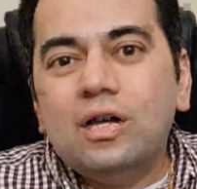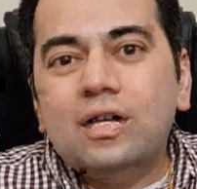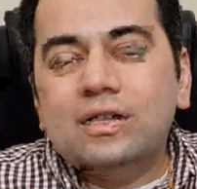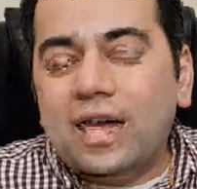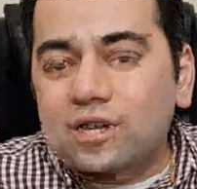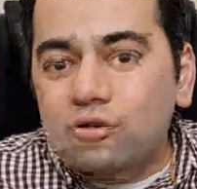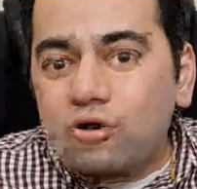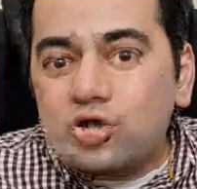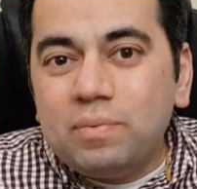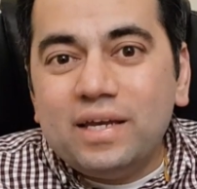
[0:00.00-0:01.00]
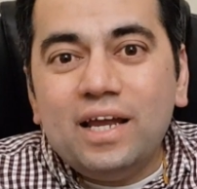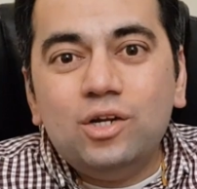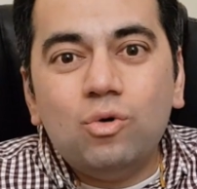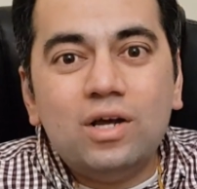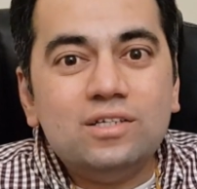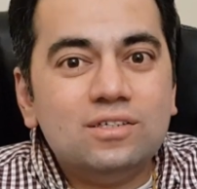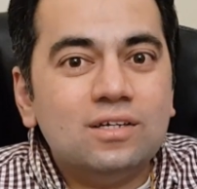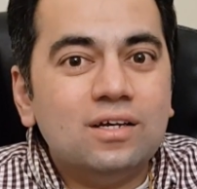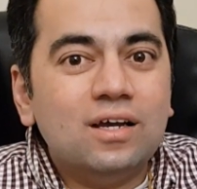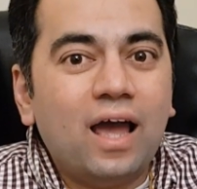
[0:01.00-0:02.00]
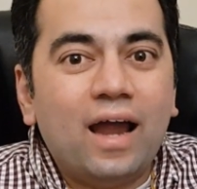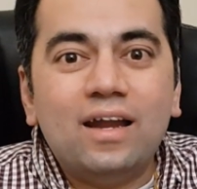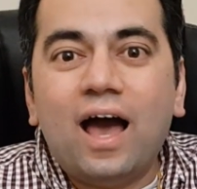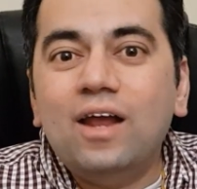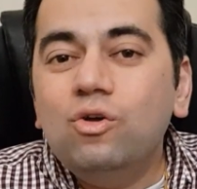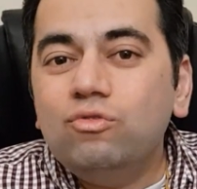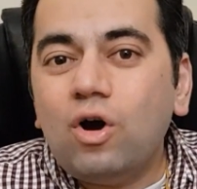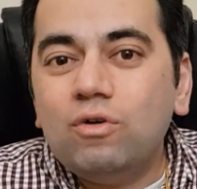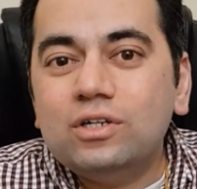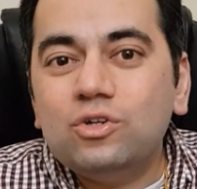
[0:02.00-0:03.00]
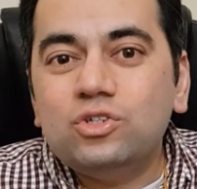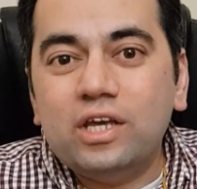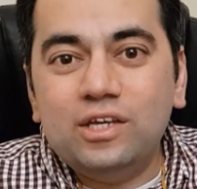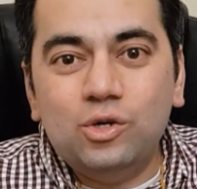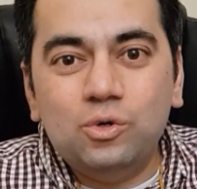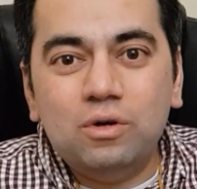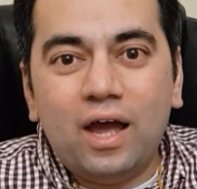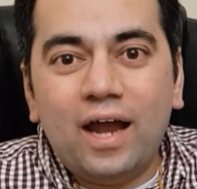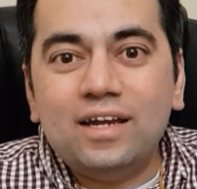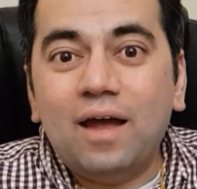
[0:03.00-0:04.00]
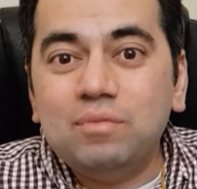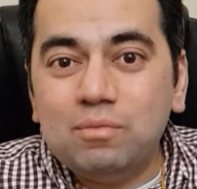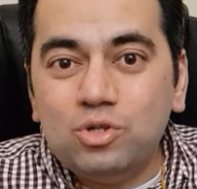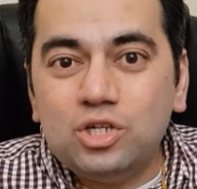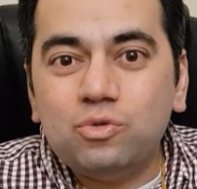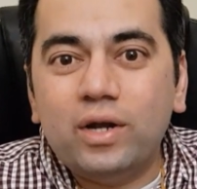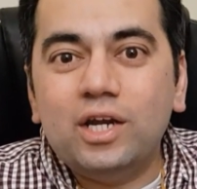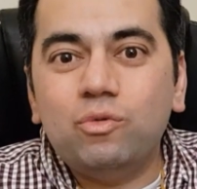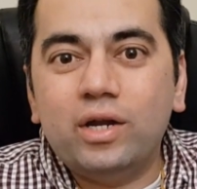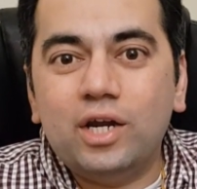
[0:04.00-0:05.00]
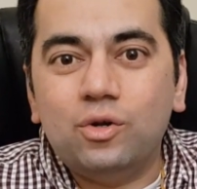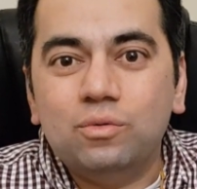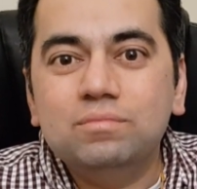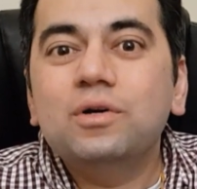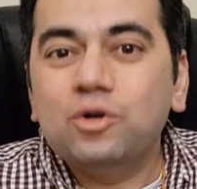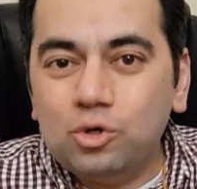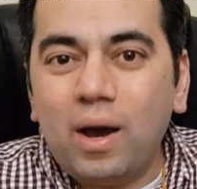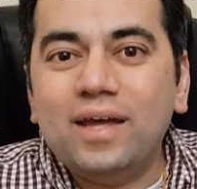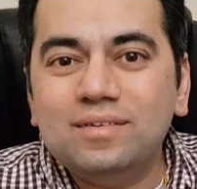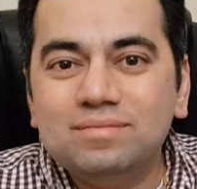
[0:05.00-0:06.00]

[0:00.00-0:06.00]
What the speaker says: Thank you for speaking to us, and I look forward to seeing you at MWC 2022. Goodbye.